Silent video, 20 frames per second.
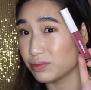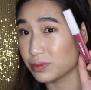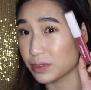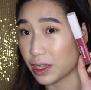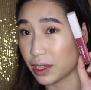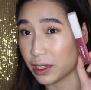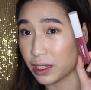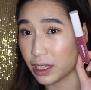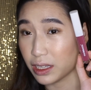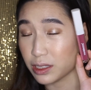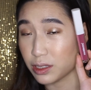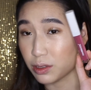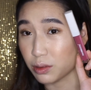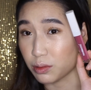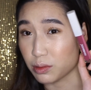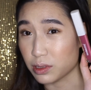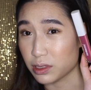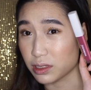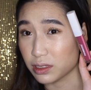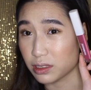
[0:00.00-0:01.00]
I guess you
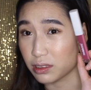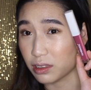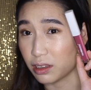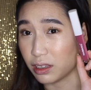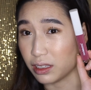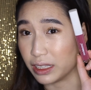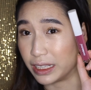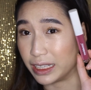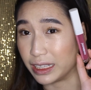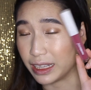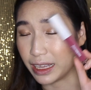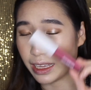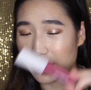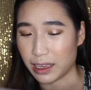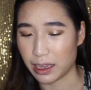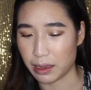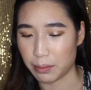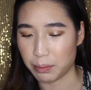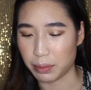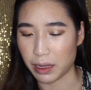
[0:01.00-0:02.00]
could call it like
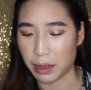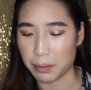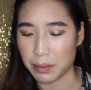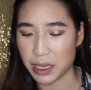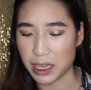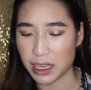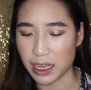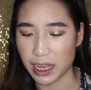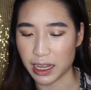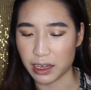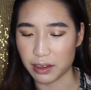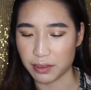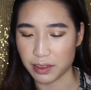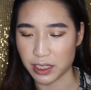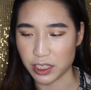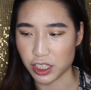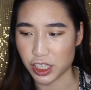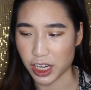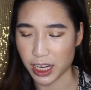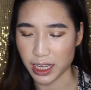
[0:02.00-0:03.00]
a plummy kind of
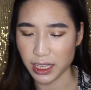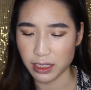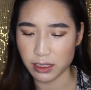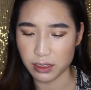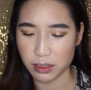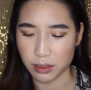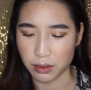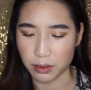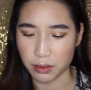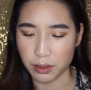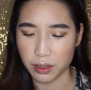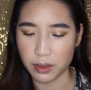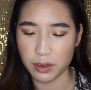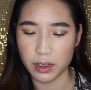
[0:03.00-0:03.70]
a shade. So